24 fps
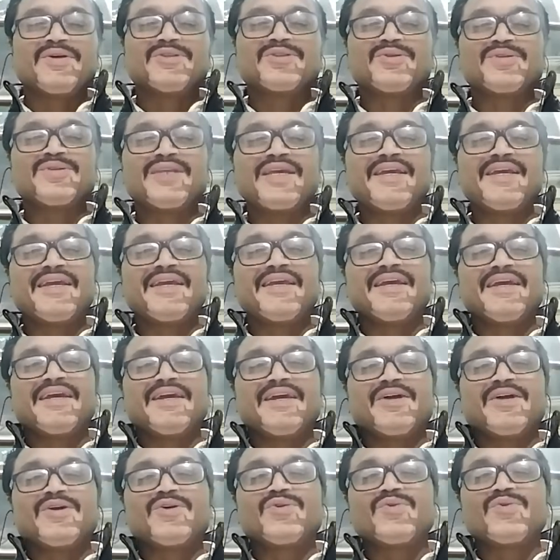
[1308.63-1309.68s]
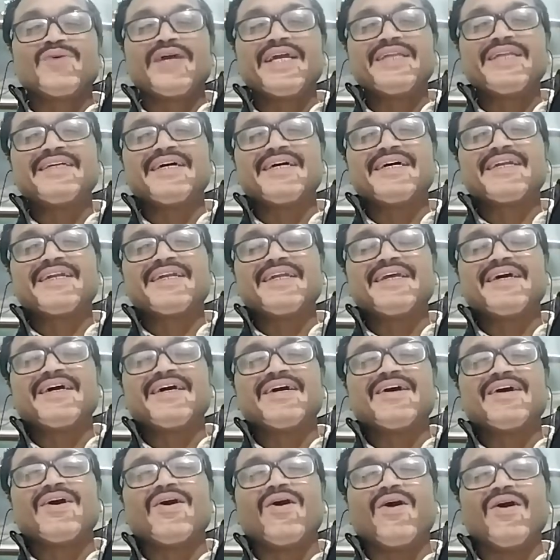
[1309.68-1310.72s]
So the together
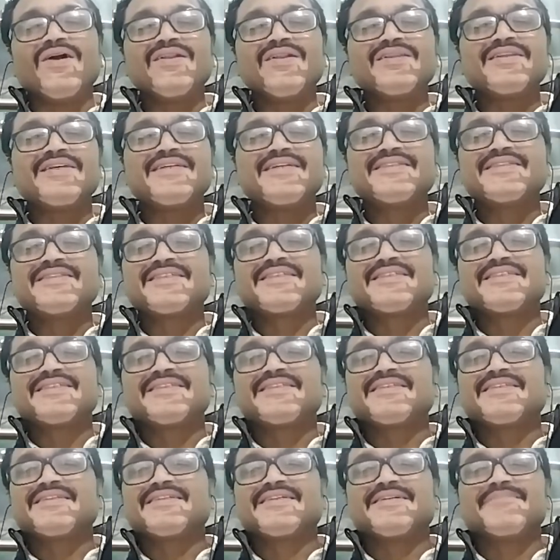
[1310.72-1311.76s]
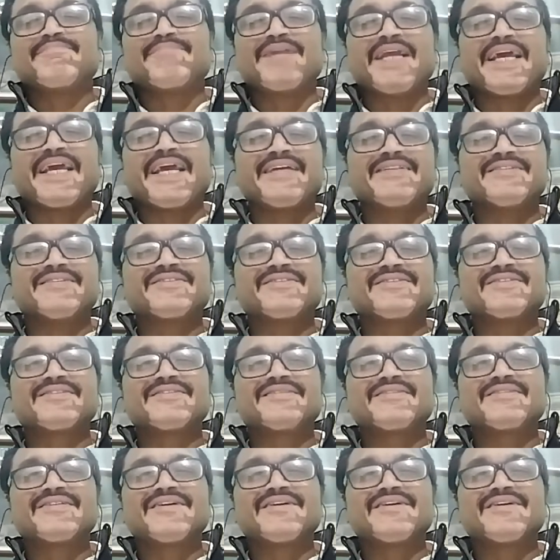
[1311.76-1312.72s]
all these planes